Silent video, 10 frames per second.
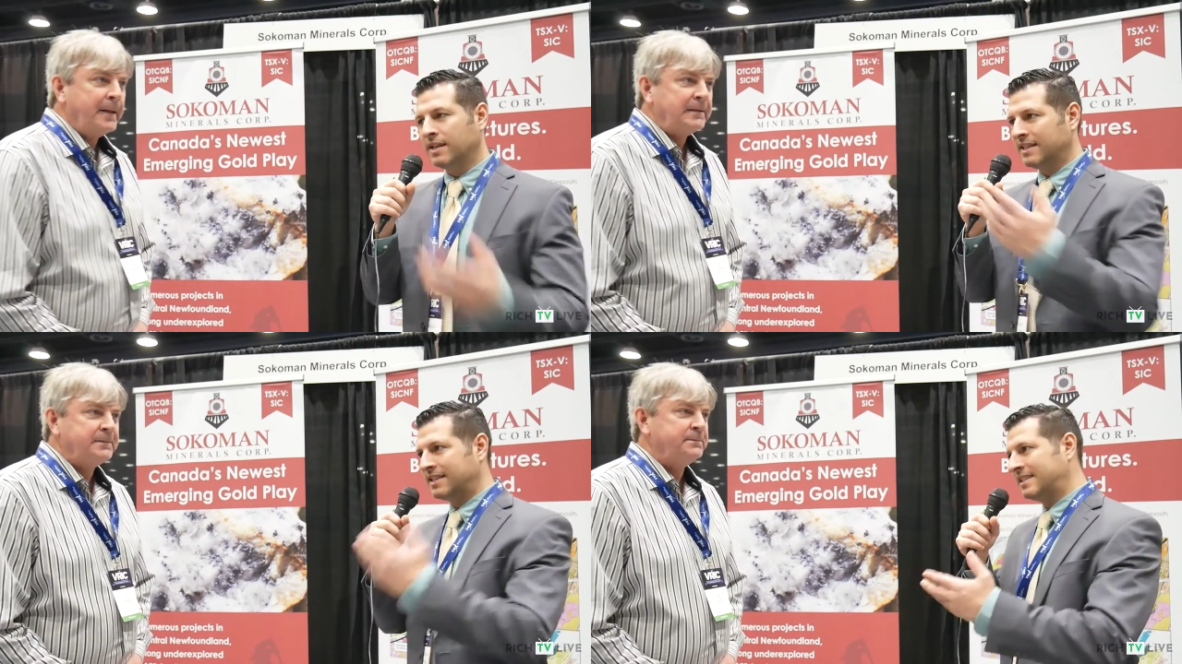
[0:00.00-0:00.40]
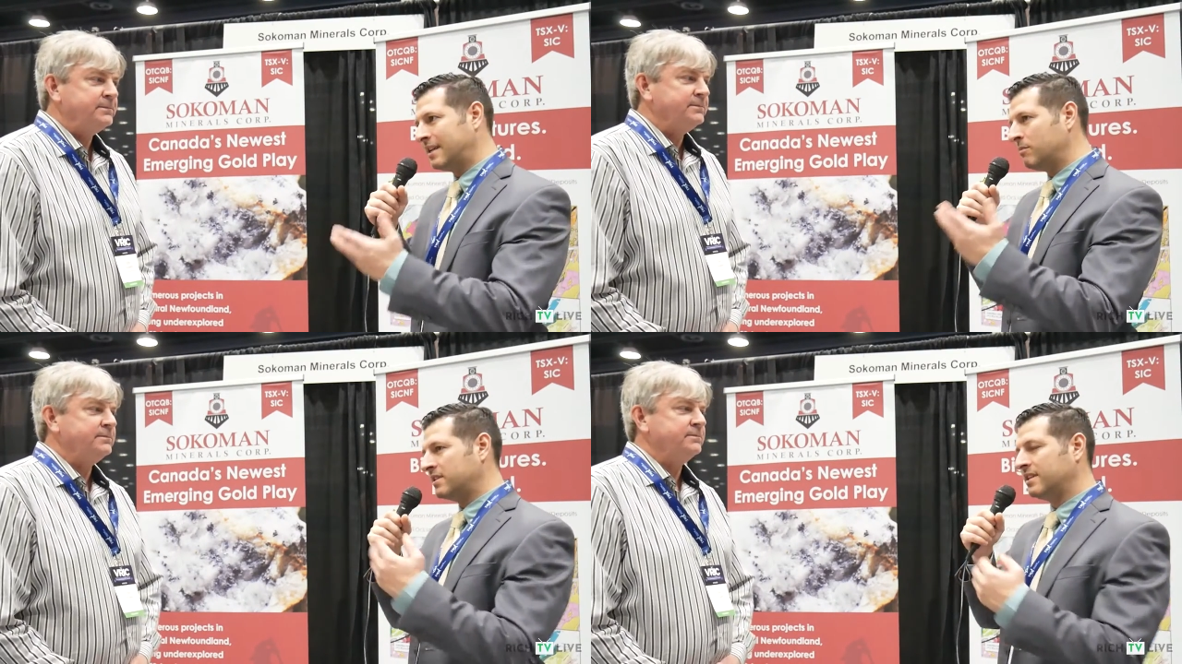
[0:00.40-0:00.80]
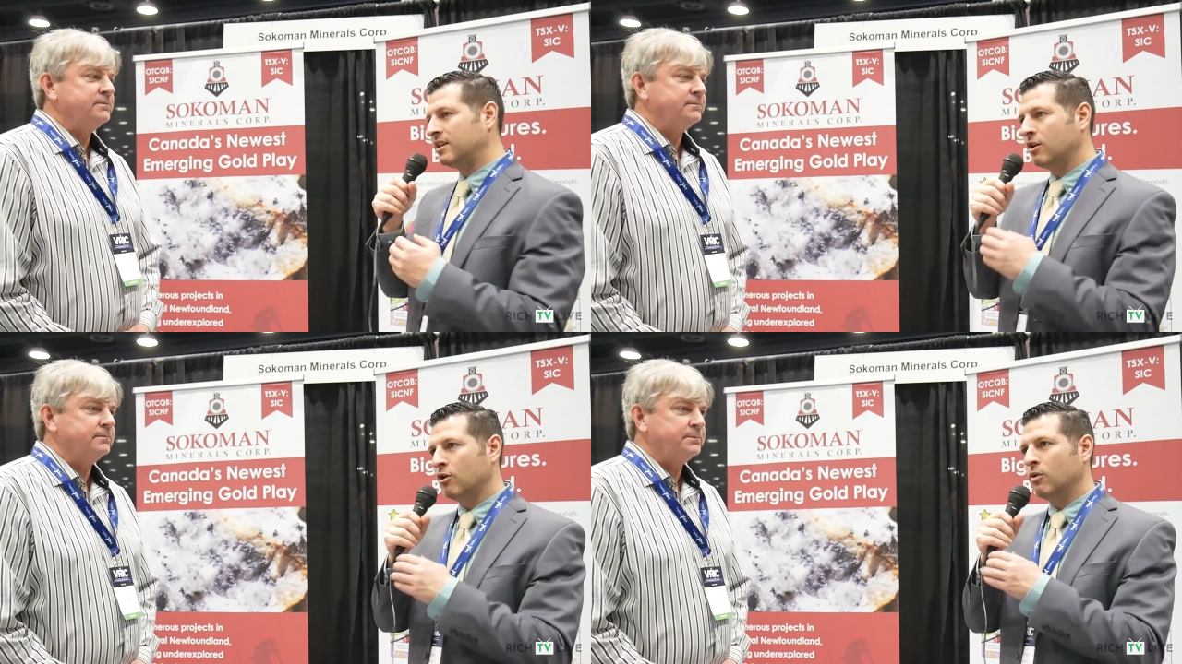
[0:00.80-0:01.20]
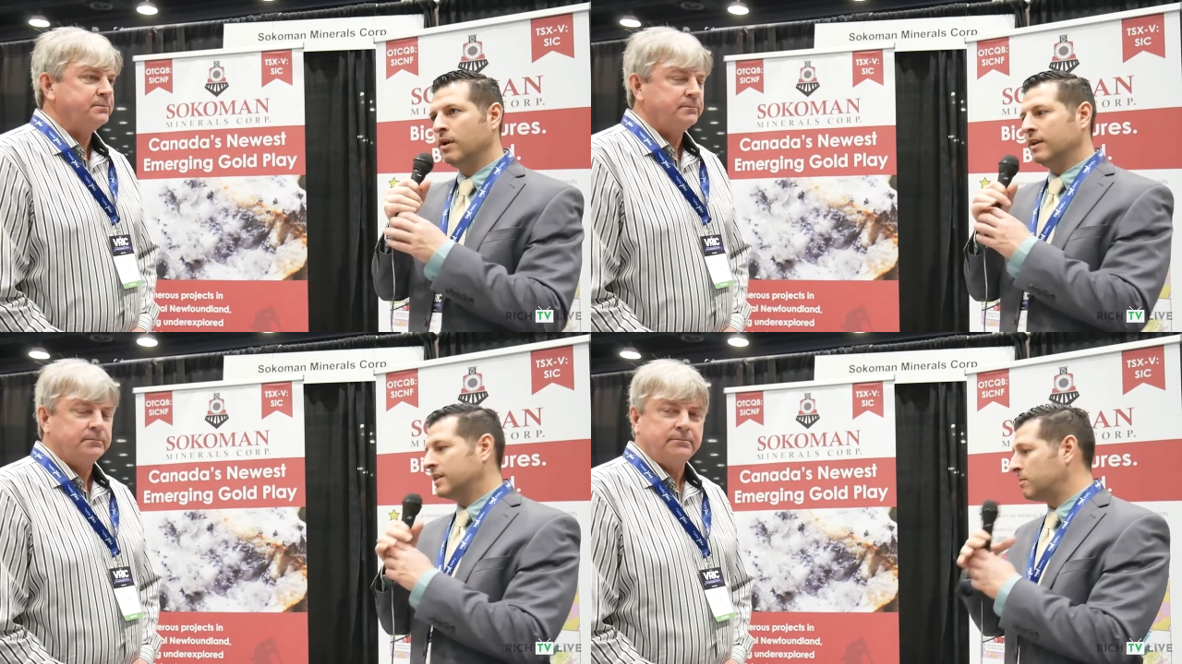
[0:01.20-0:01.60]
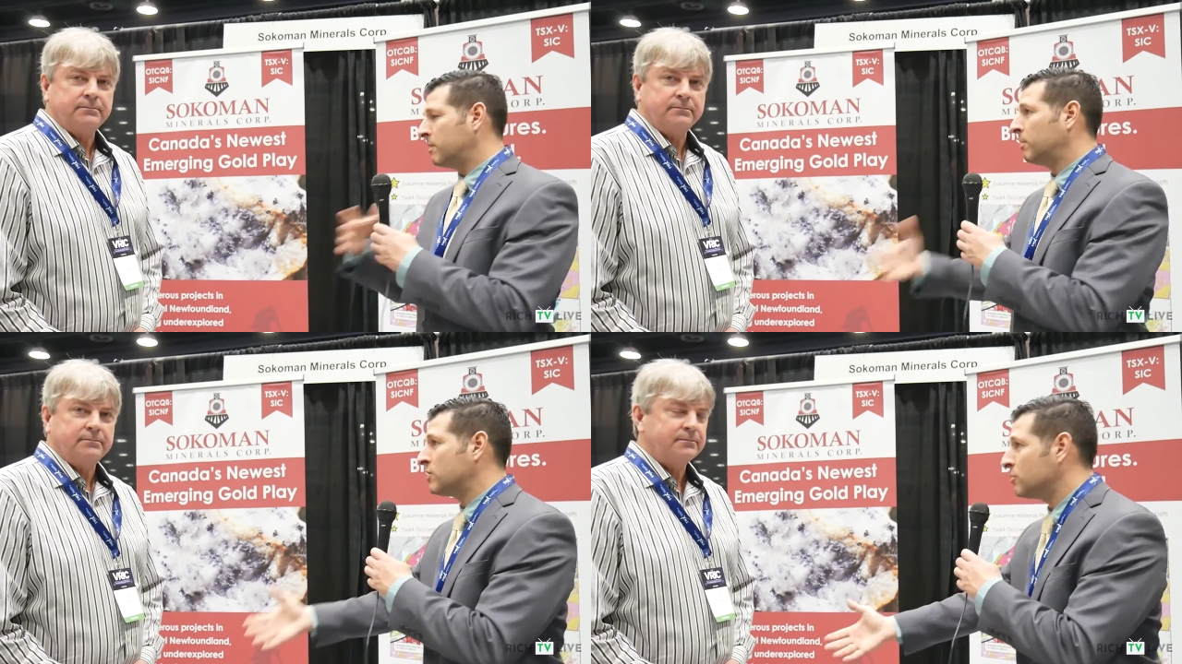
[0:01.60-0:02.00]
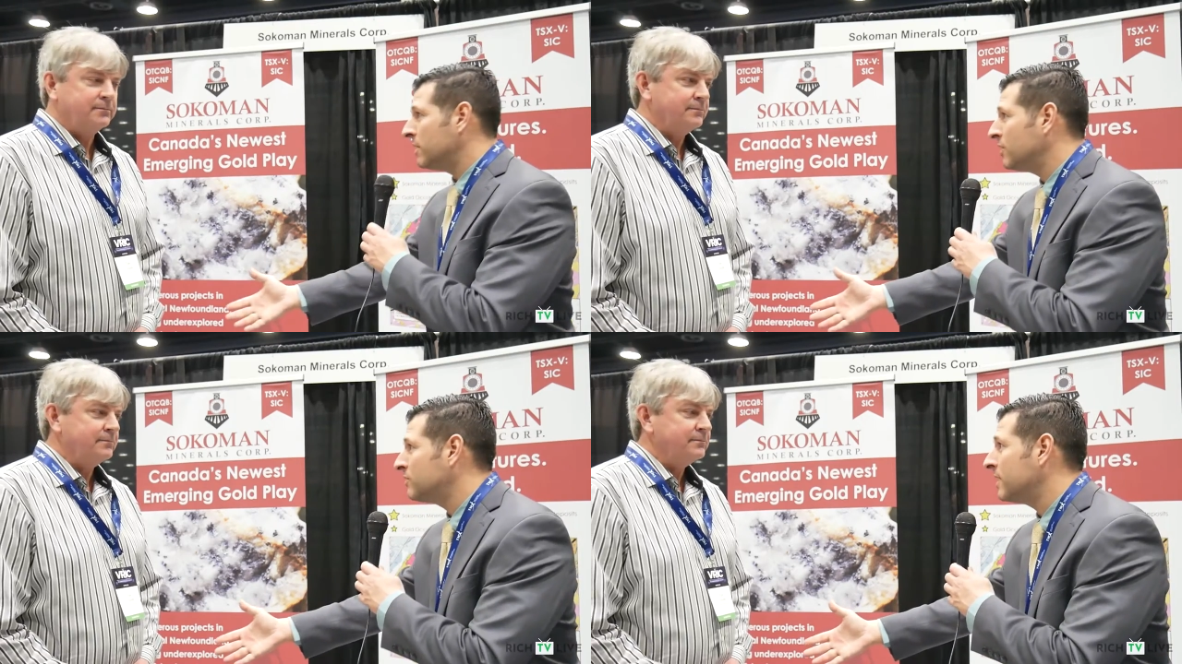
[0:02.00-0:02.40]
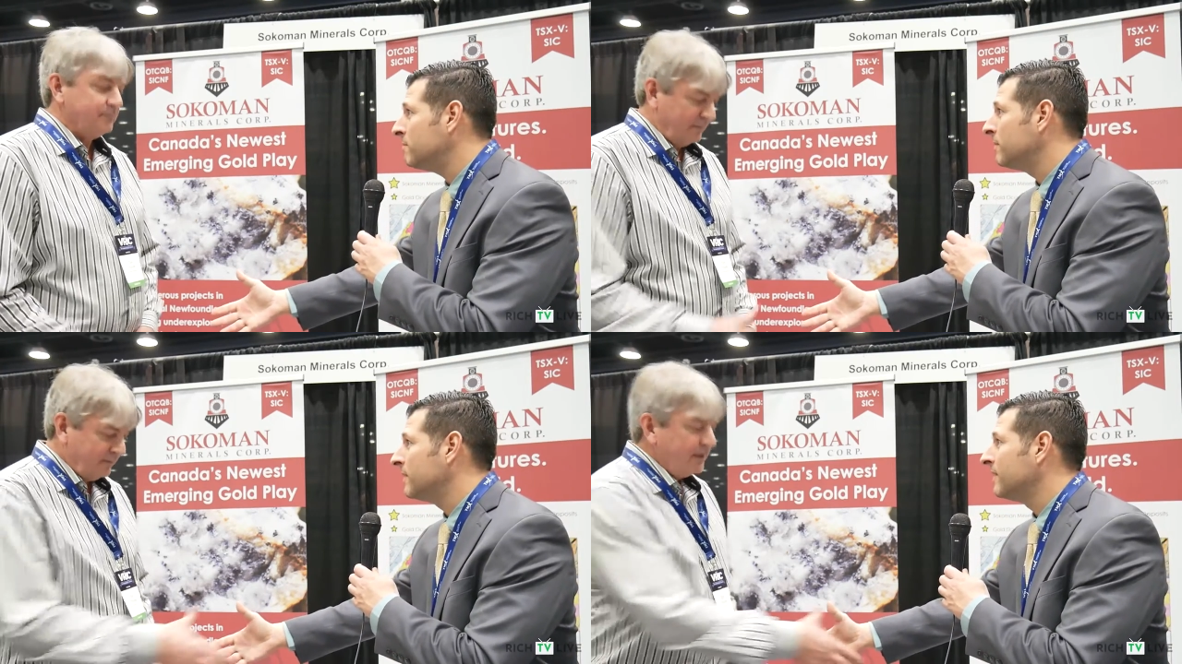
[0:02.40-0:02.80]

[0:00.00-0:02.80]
Speaker 1: This is Tim, the CEO. It's been a pleasure meeting you, Tim.